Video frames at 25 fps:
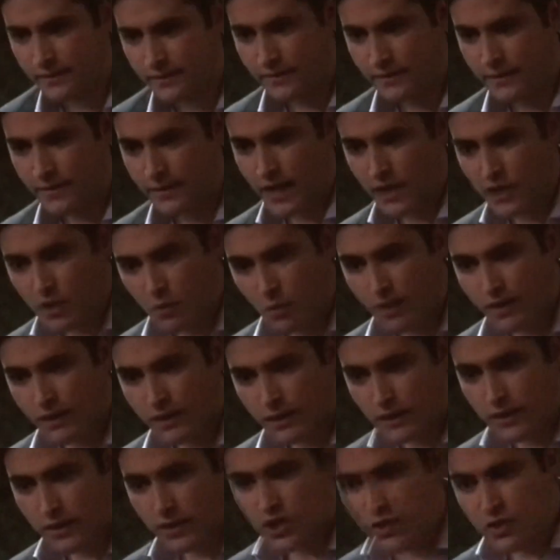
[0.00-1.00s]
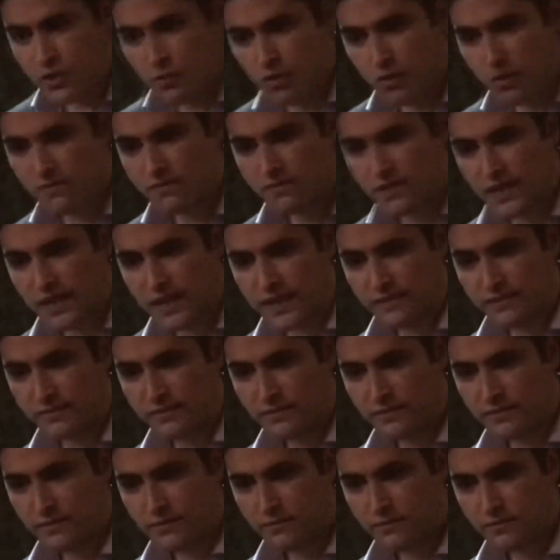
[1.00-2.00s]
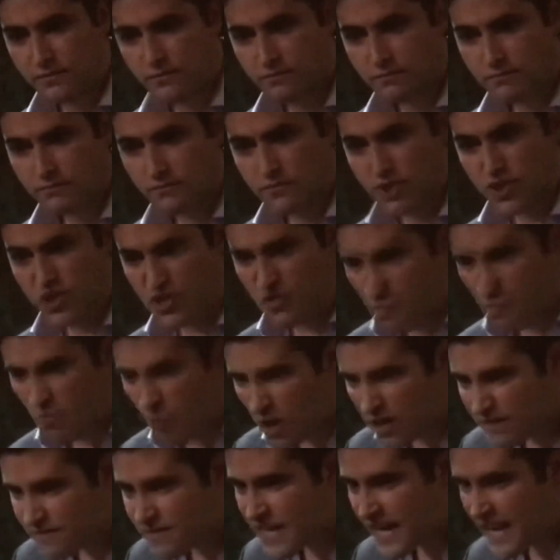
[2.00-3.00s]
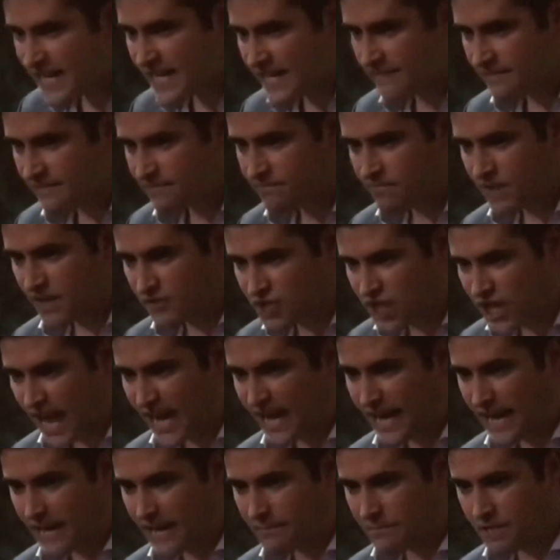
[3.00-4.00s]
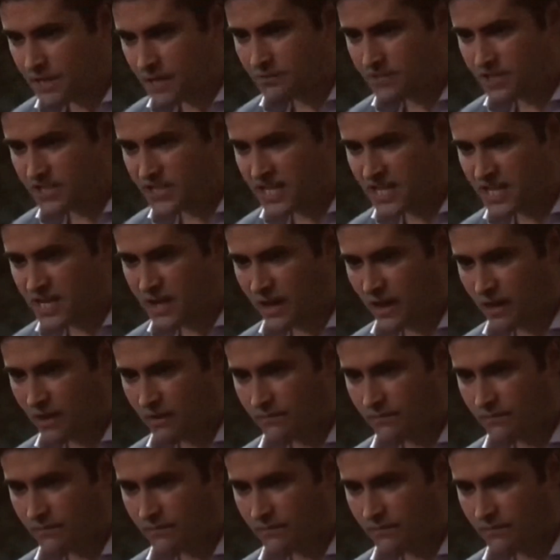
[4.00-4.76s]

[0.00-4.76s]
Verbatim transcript: And you know what? She would have done it. She would have done it if Chad hadn't become CEO.